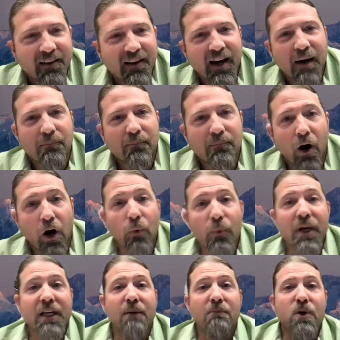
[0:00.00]
Um, are
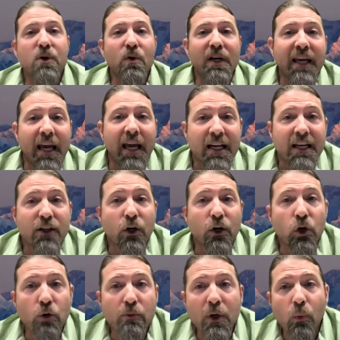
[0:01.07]
we communicating the
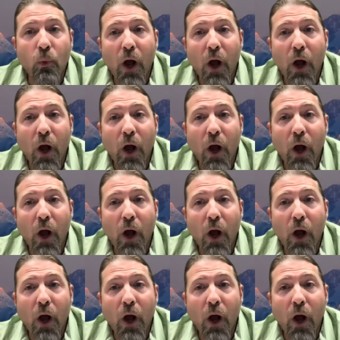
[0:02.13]
human